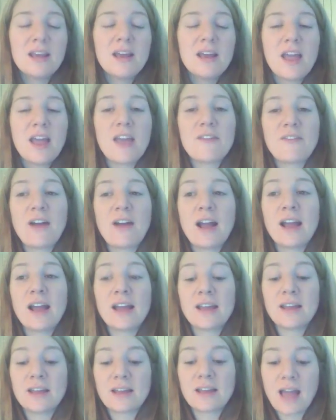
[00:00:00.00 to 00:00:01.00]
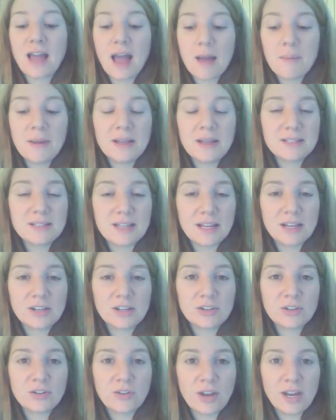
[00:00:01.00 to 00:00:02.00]
If I comment
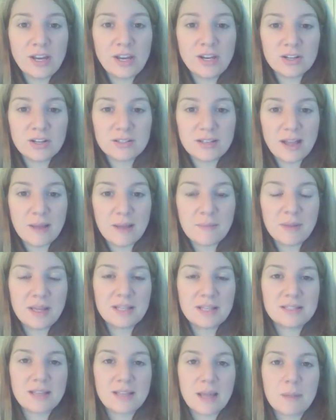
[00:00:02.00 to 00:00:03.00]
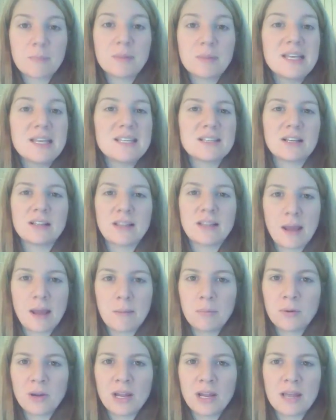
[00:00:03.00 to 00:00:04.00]
and grade your assignment and say, please
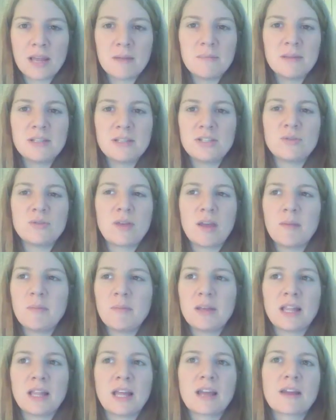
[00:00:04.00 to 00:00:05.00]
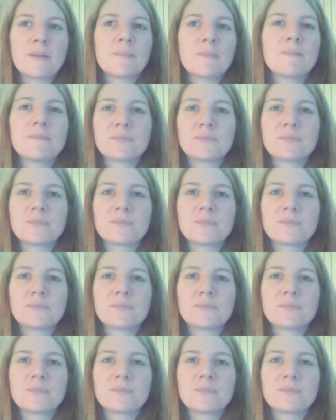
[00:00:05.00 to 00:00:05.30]
elaborate, it means you gave me like